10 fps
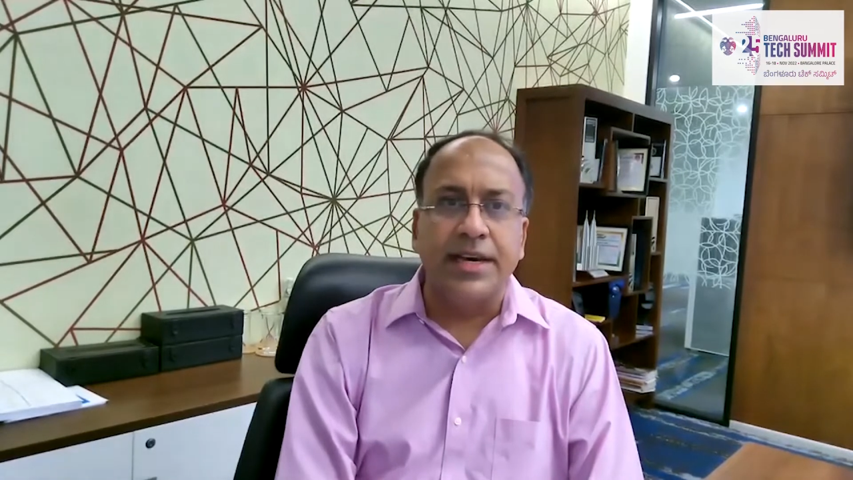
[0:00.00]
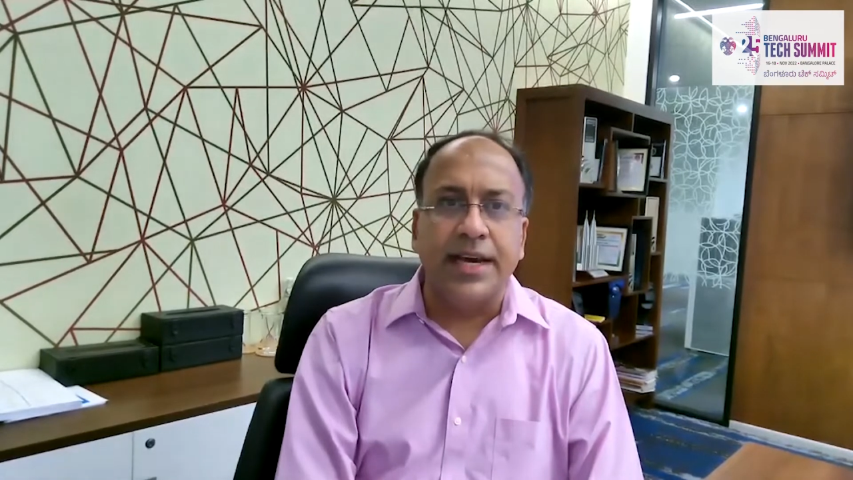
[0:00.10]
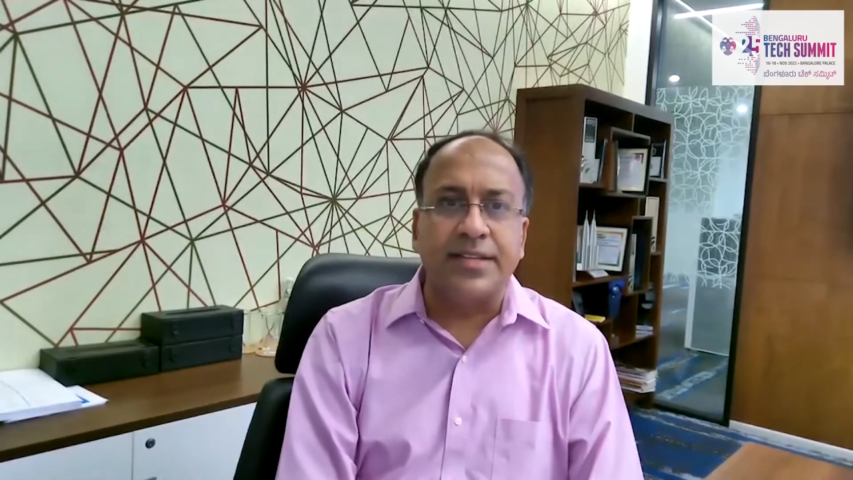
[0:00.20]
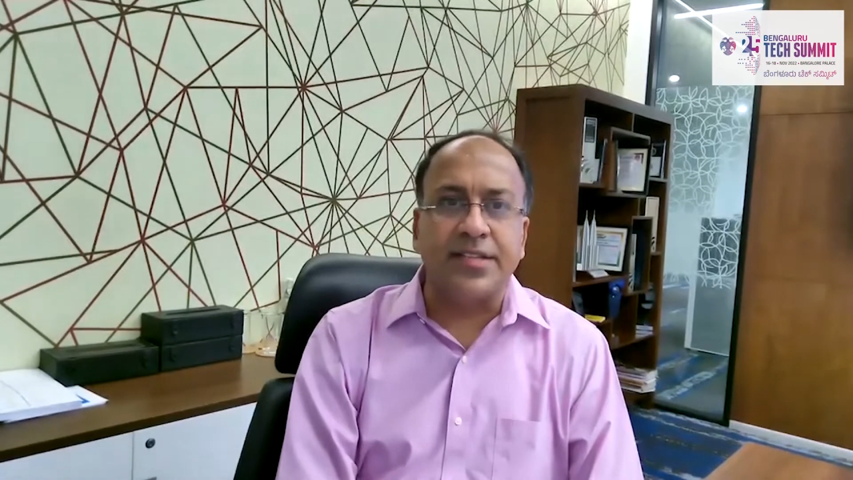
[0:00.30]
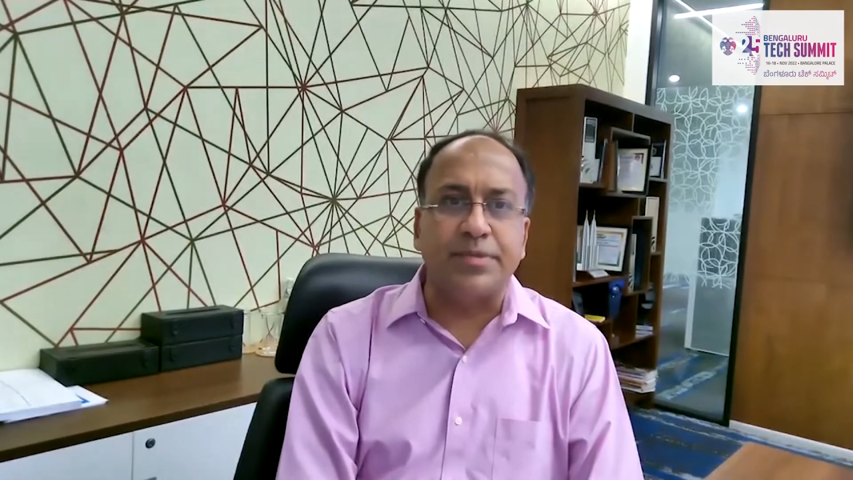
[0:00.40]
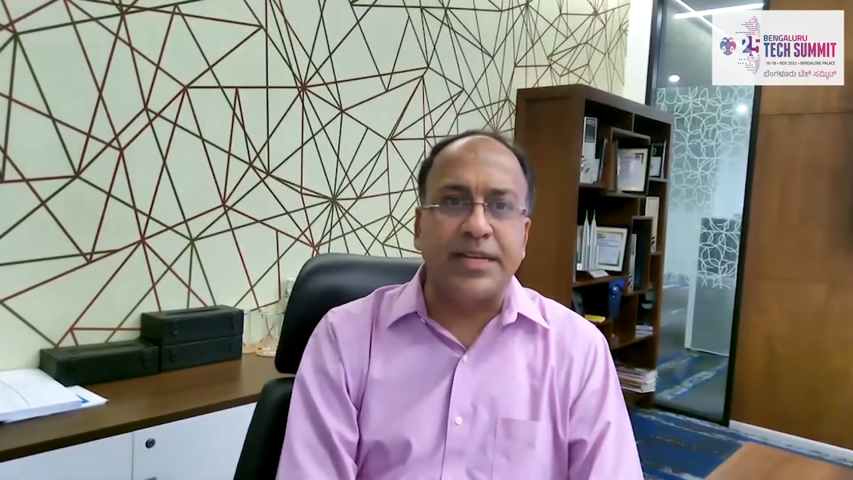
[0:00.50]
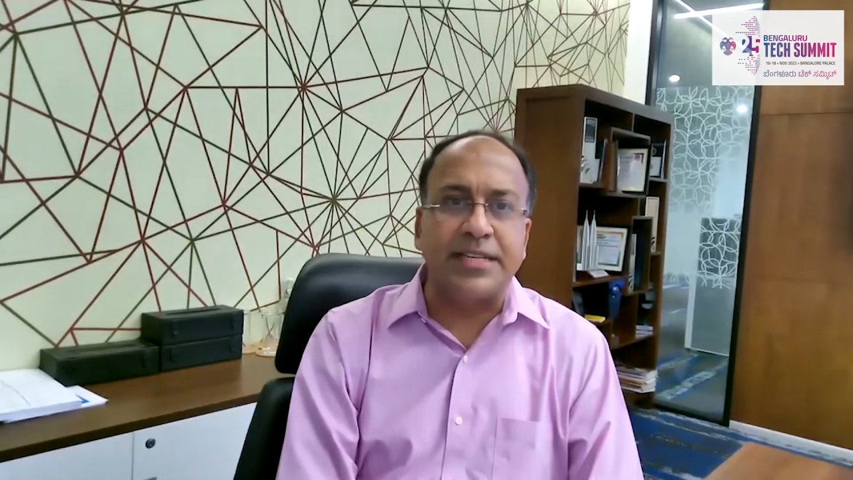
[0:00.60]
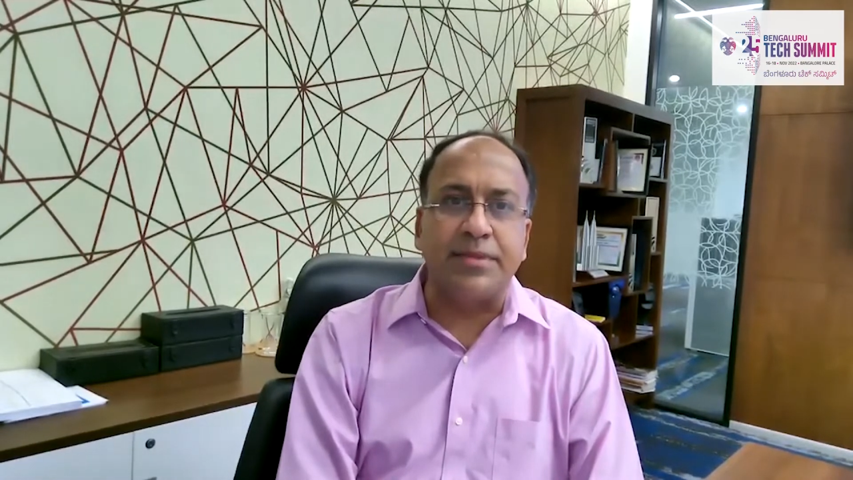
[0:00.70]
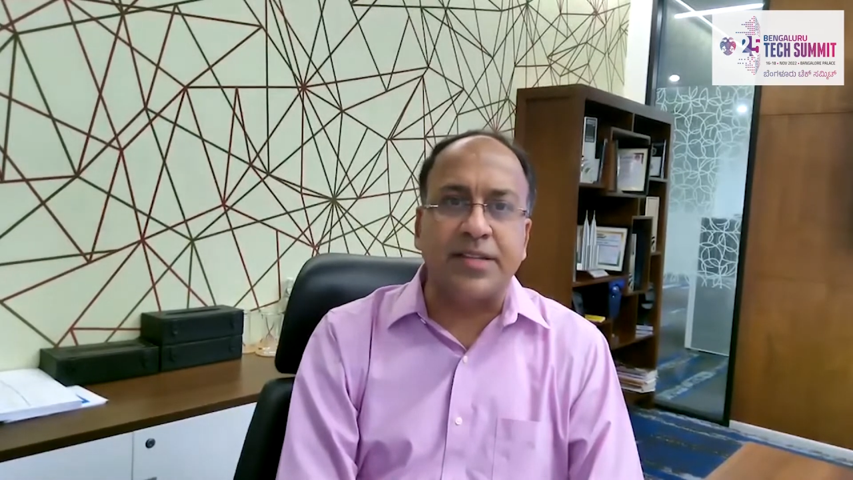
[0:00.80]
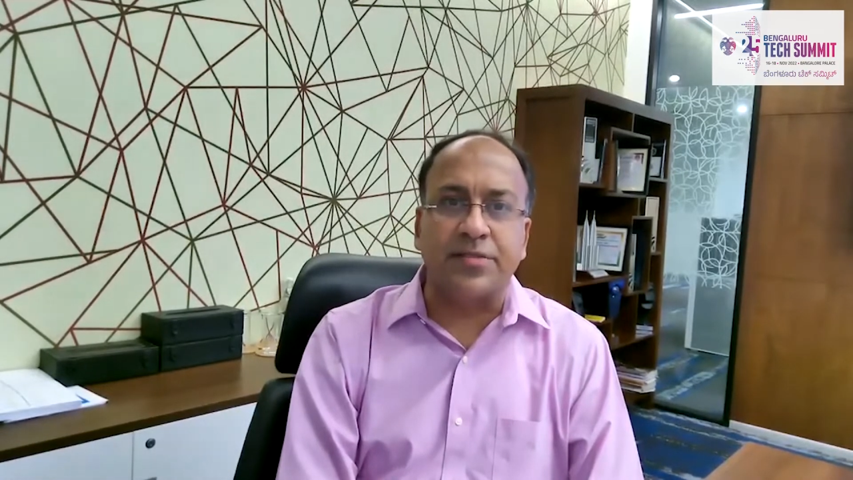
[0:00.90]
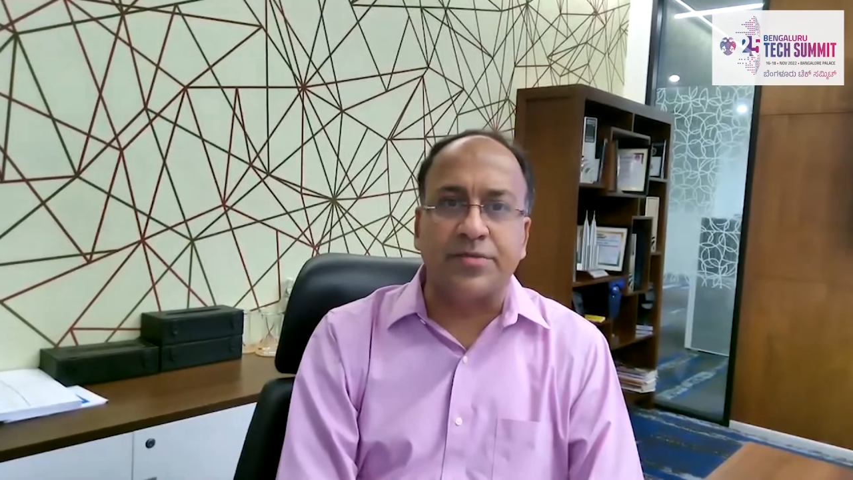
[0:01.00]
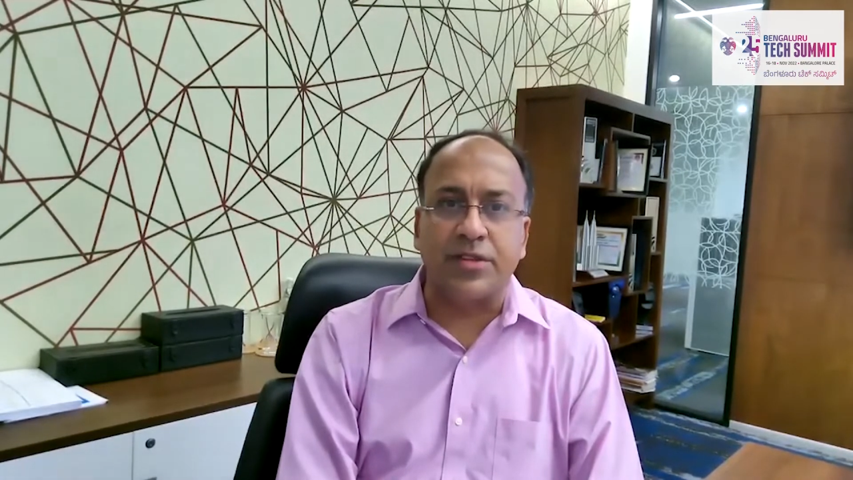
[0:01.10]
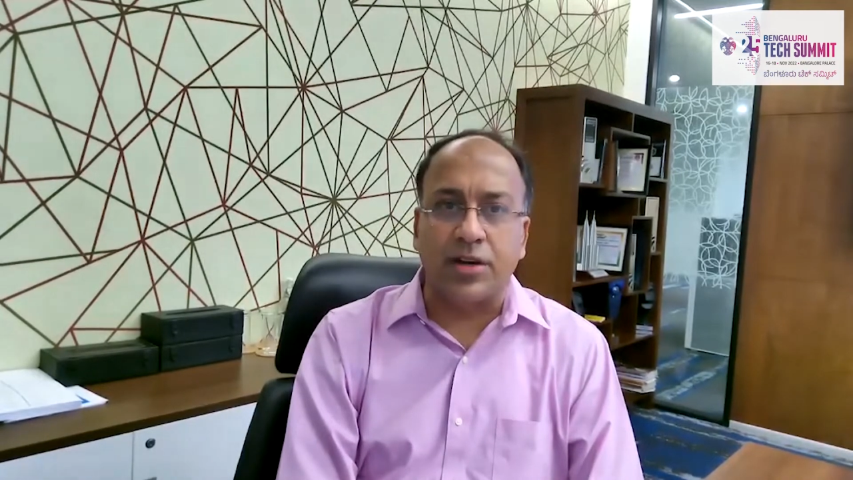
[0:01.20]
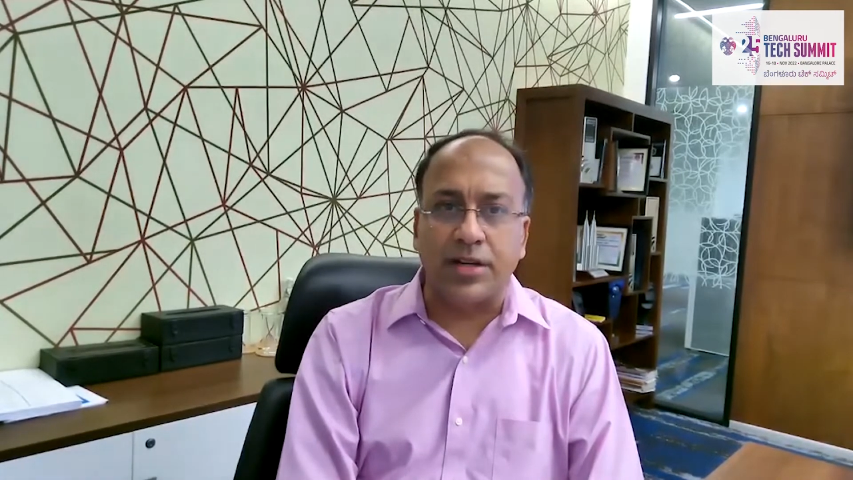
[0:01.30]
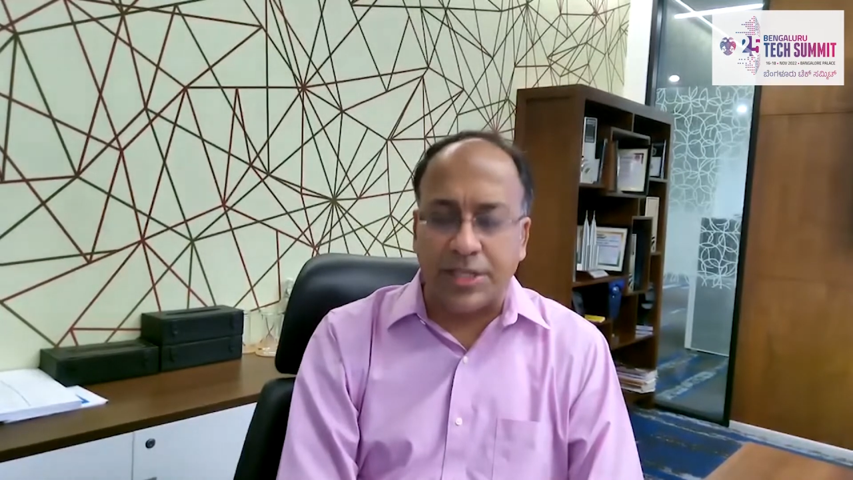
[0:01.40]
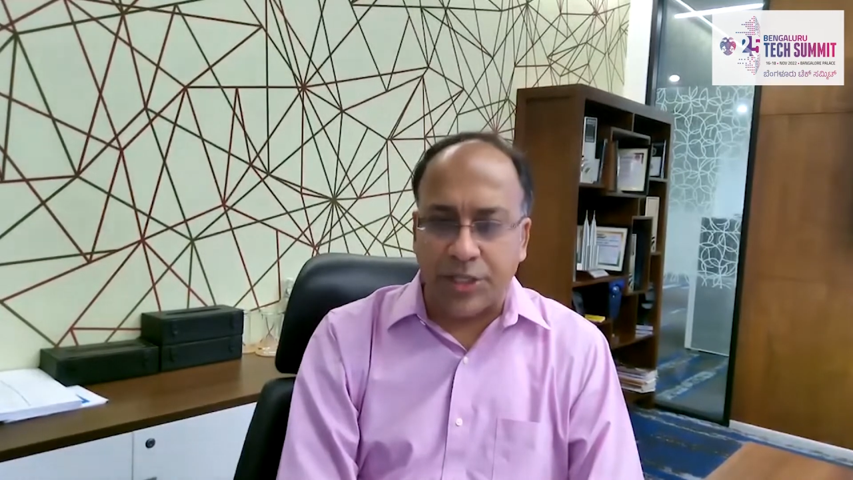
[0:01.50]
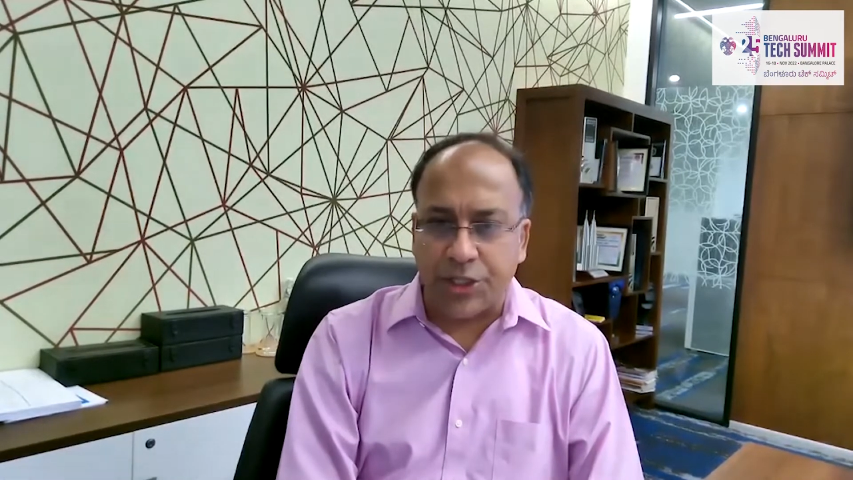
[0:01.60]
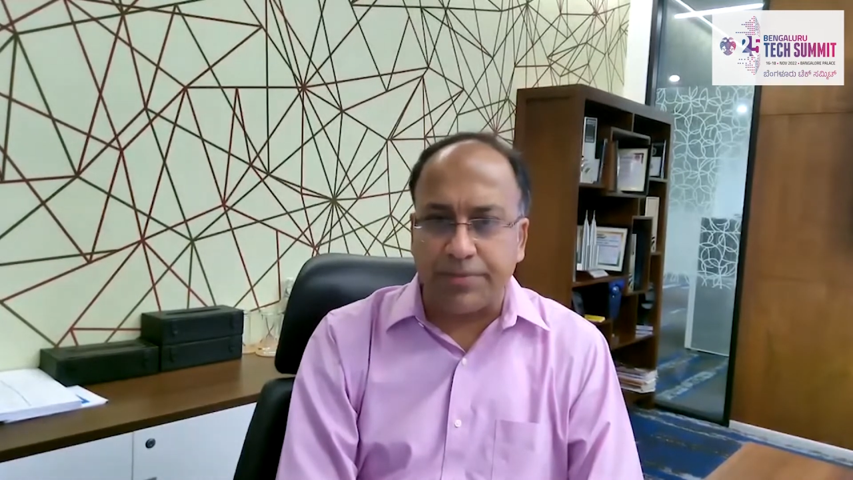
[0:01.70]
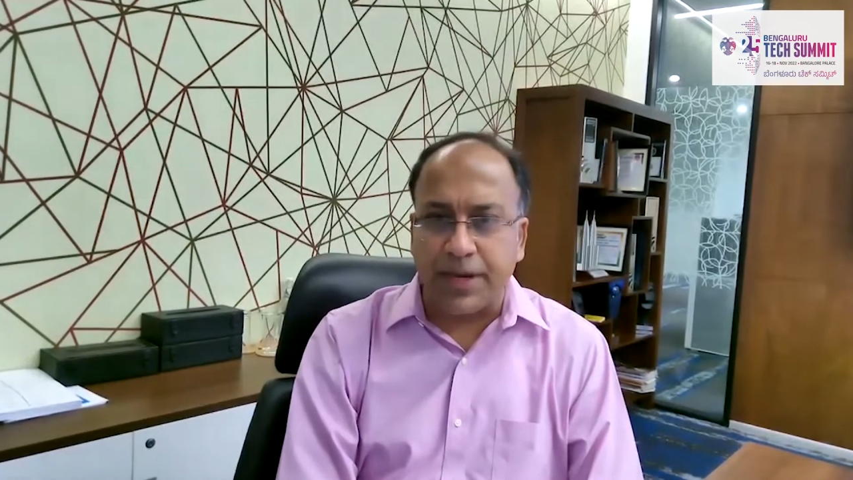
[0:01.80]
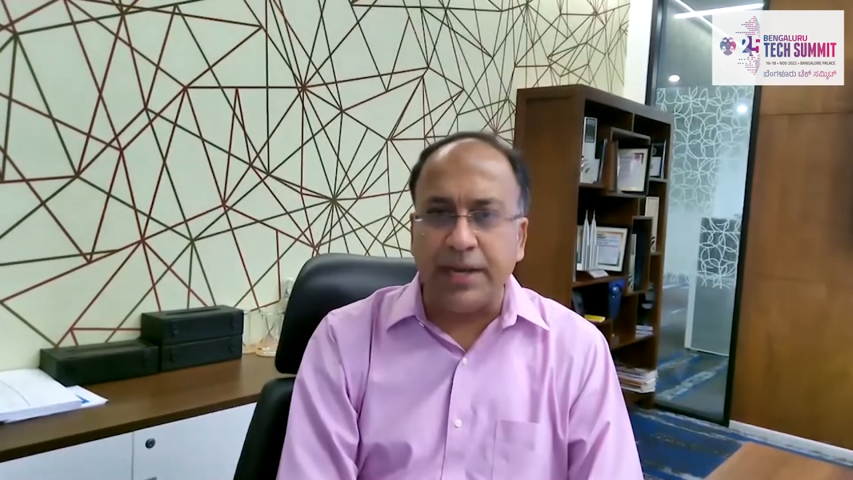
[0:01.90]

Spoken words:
And this splendid mix of thought leadership